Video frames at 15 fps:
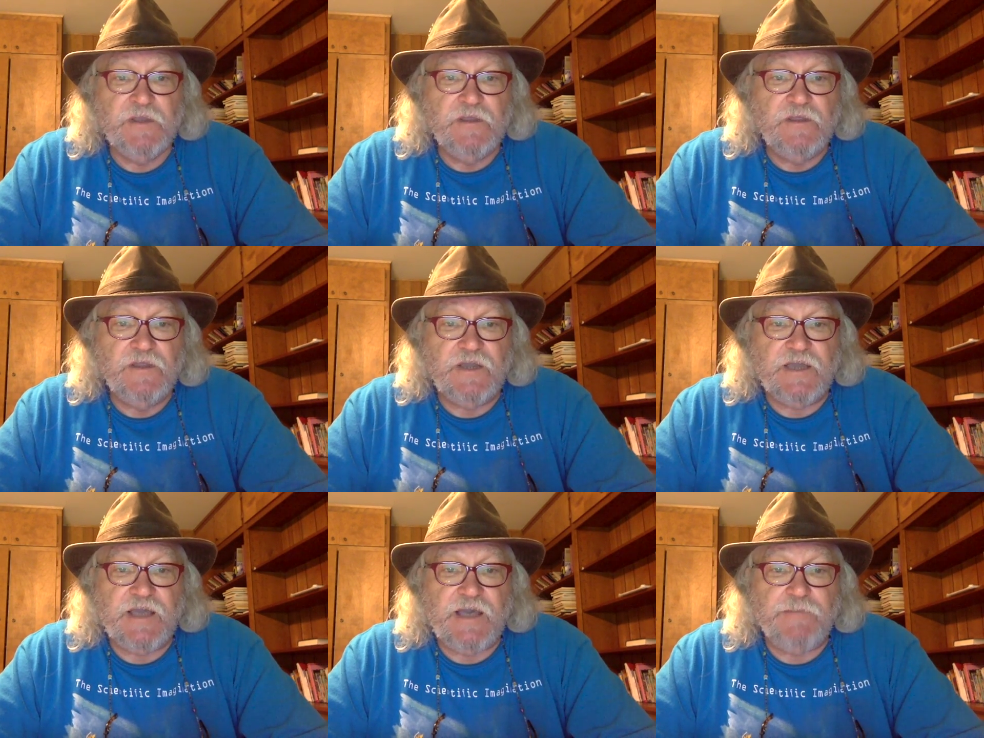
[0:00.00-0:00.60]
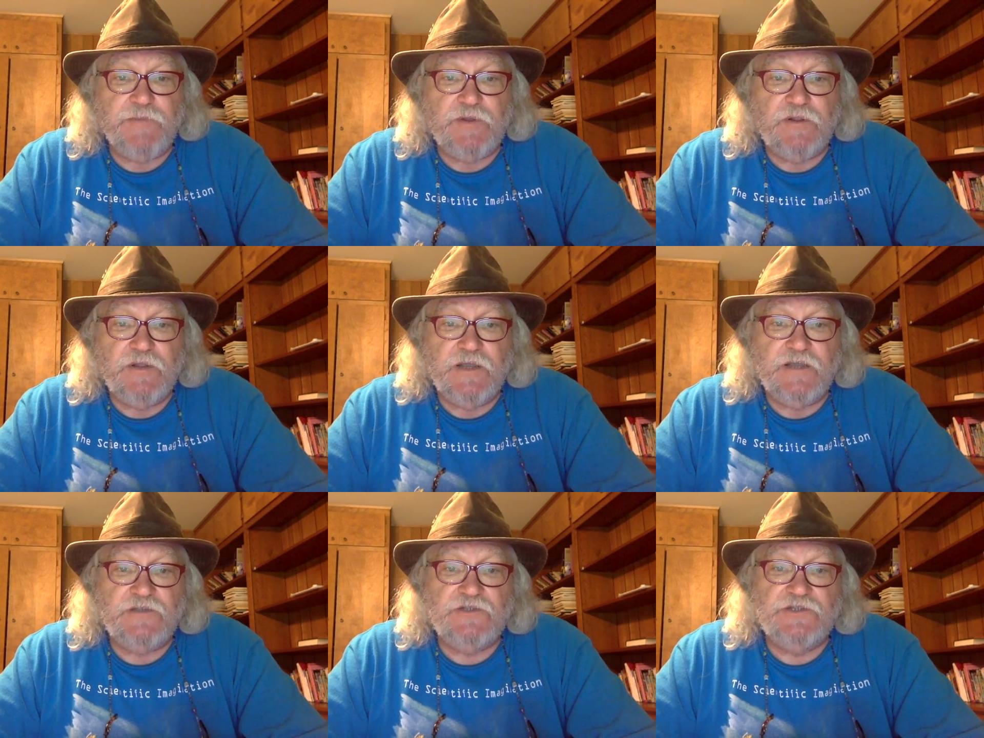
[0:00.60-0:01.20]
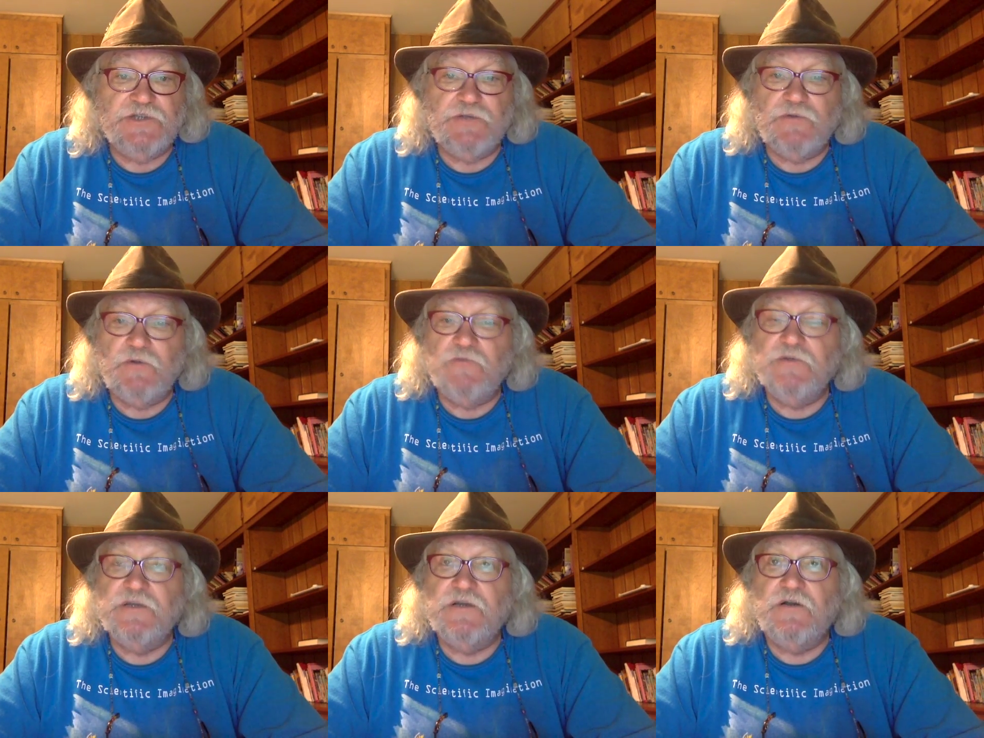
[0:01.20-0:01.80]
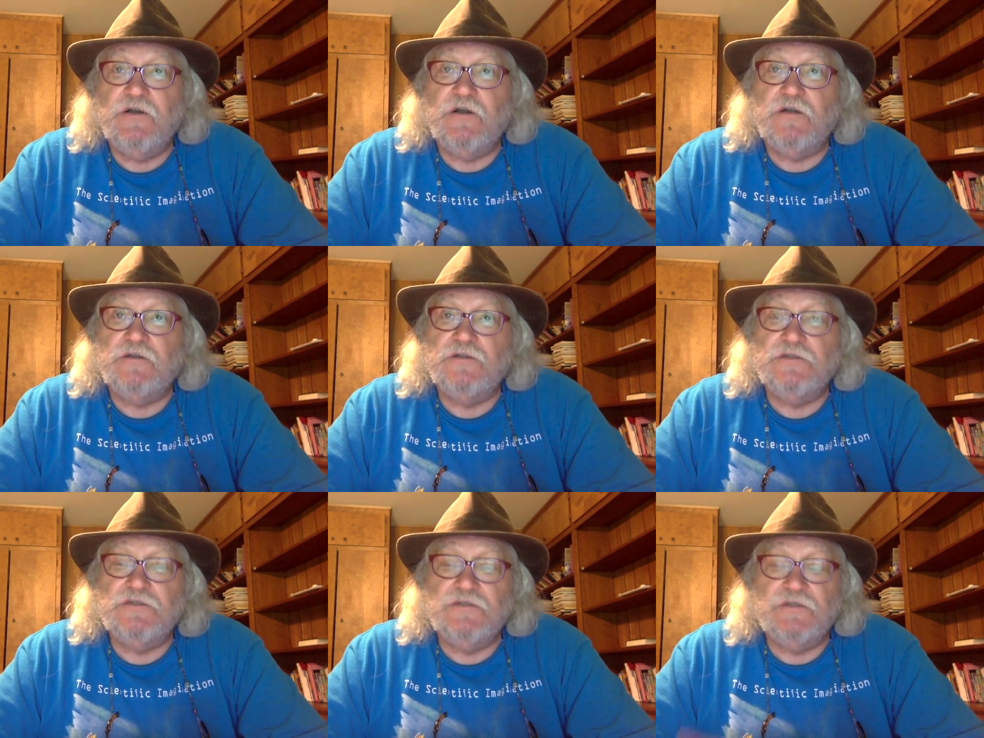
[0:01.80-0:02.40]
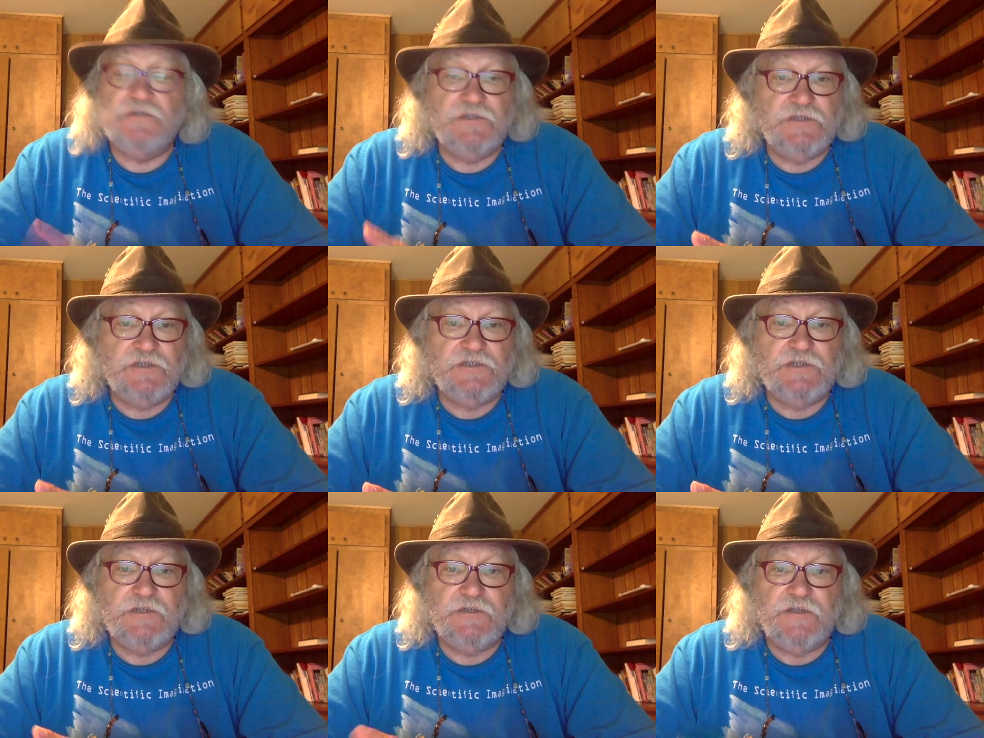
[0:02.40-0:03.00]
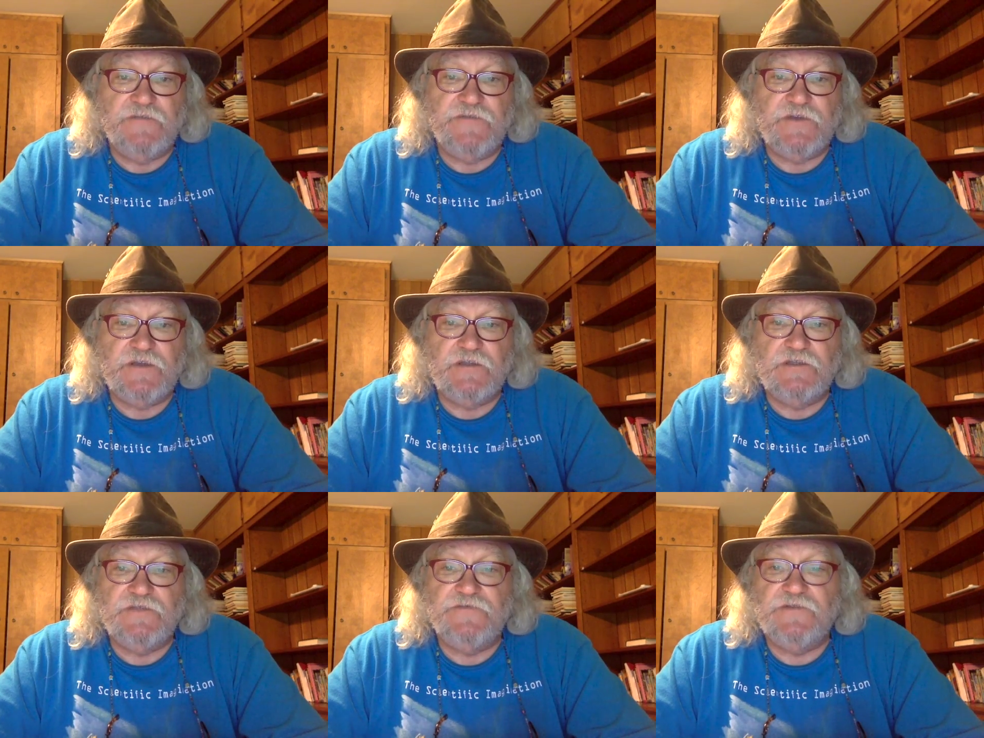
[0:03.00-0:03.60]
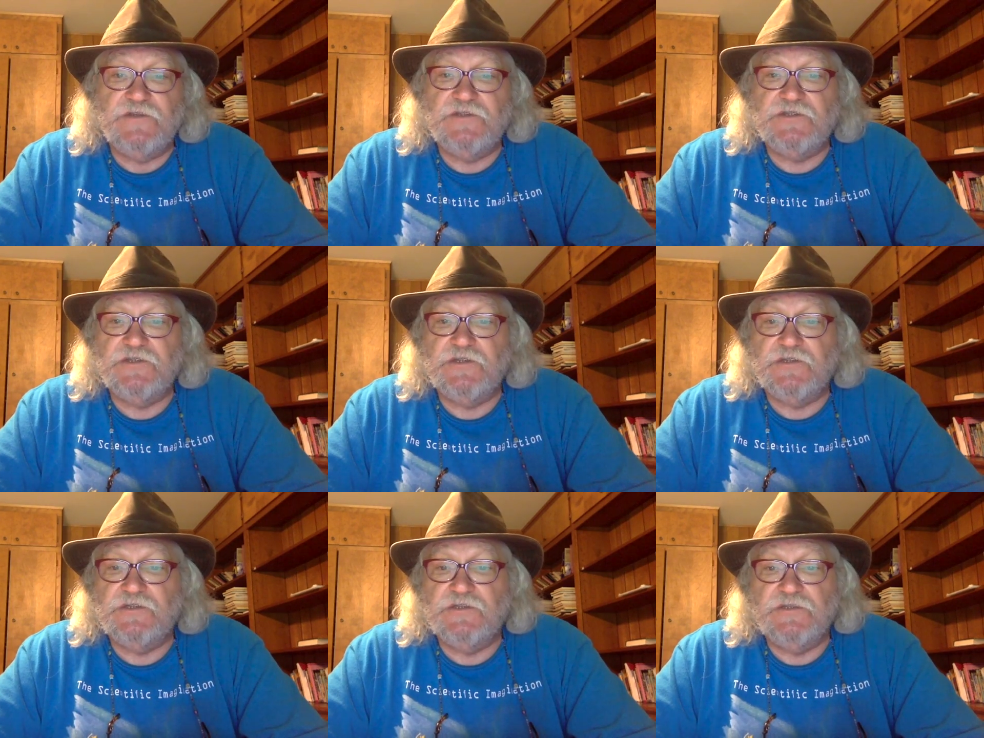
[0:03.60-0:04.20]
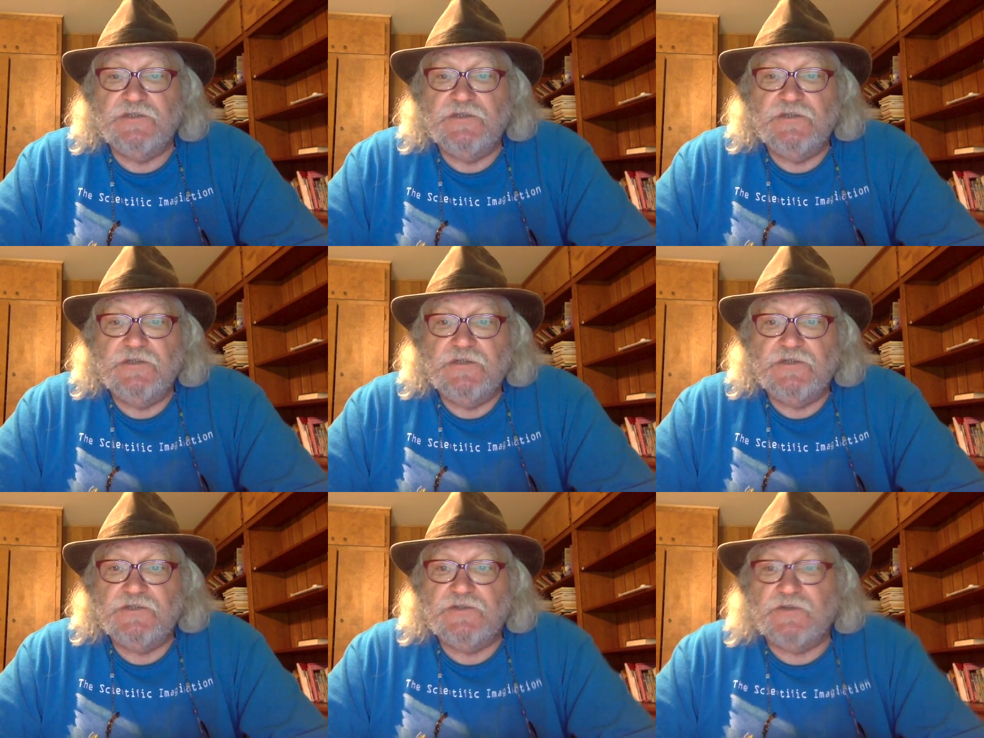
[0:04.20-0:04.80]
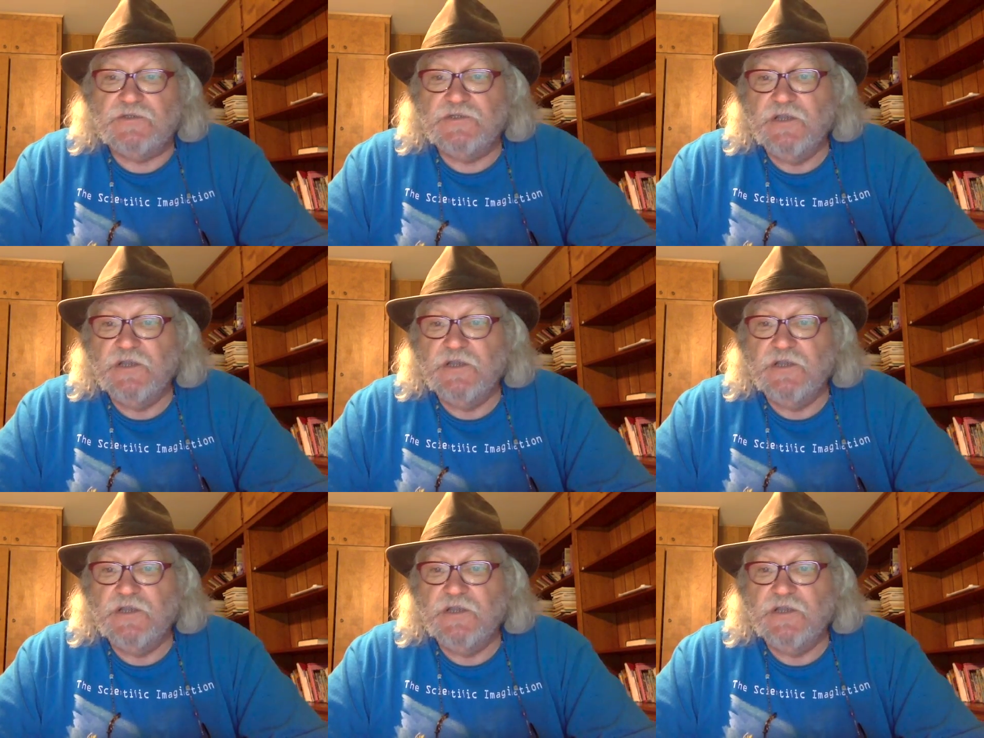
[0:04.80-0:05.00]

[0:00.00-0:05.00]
The capital has zero regards, and this is the significance, for the citizens in the districts,